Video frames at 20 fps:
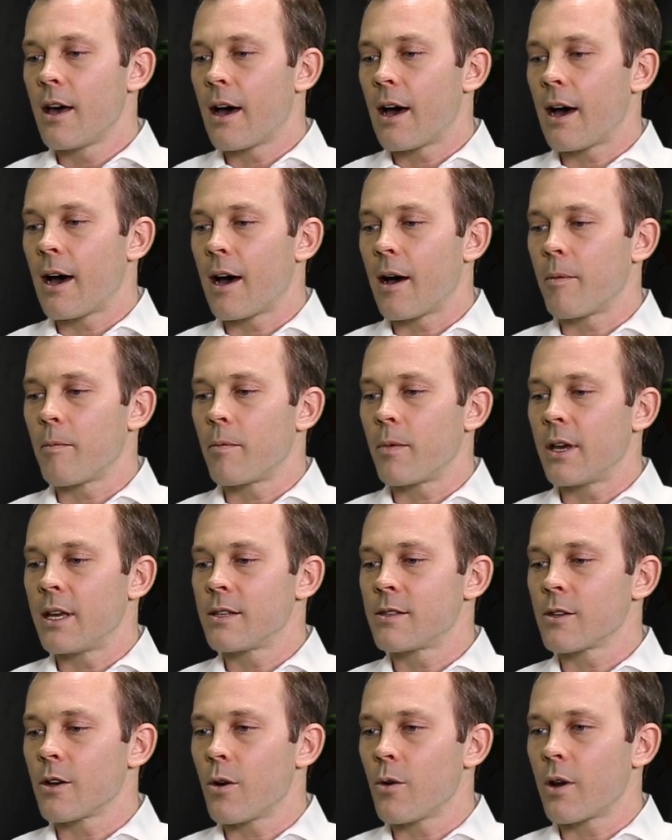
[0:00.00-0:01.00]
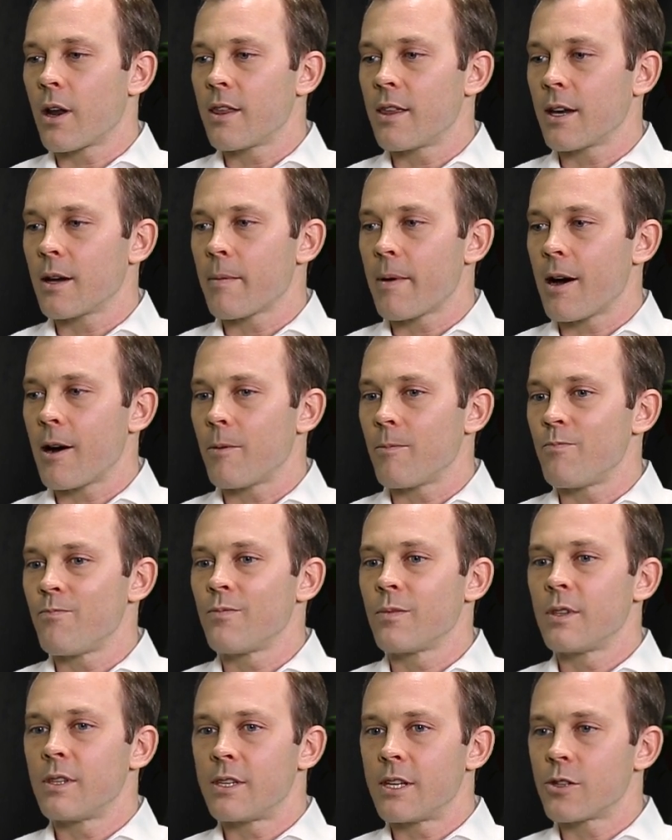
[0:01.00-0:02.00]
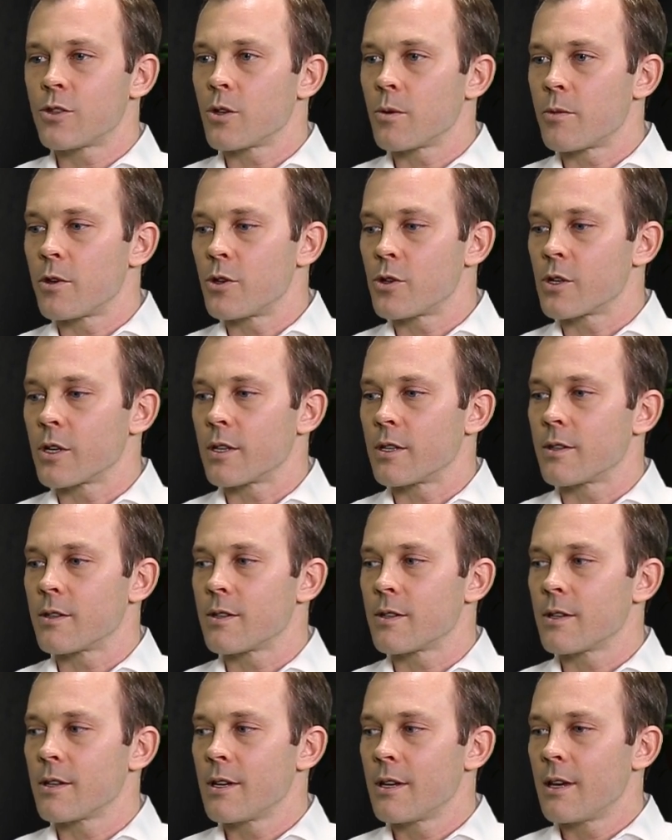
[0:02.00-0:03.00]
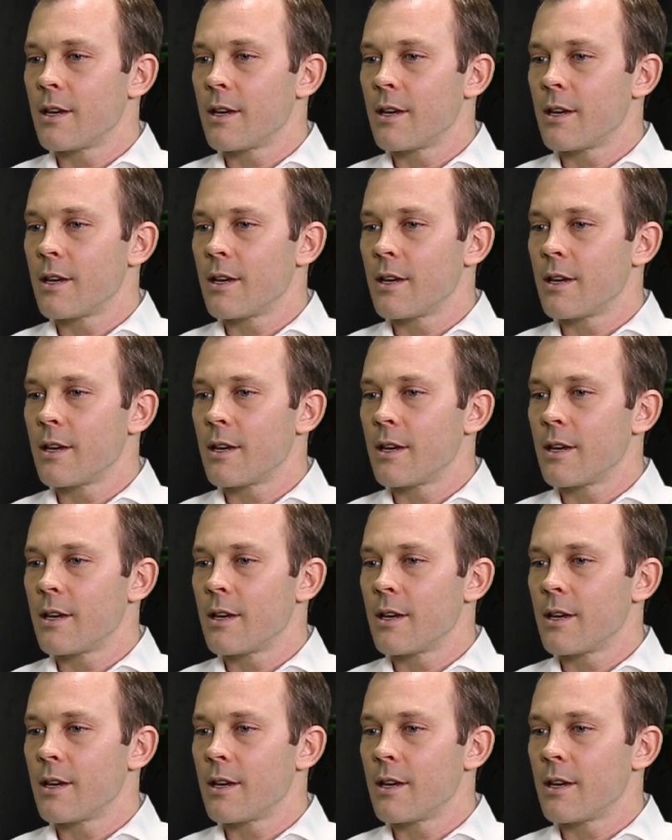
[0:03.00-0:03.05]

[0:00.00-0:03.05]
And so when I think about distributions,